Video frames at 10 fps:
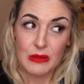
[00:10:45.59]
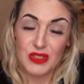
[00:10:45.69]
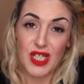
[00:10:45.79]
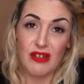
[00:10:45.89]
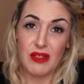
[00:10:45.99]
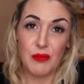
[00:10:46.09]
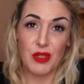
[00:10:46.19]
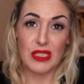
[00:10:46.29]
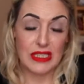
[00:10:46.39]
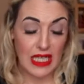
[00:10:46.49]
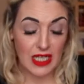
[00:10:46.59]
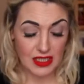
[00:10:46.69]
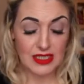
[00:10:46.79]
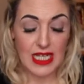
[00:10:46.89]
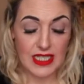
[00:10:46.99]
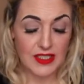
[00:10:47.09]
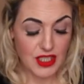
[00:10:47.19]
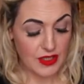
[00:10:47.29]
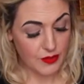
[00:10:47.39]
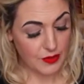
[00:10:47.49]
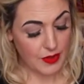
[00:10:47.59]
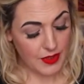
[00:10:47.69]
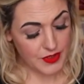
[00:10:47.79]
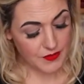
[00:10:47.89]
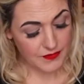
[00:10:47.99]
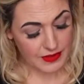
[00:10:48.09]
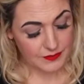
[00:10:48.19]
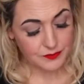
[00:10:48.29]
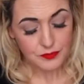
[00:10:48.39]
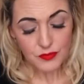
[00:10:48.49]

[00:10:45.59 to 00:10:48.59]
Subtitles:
Sorry, but that is genuinely what I do feel.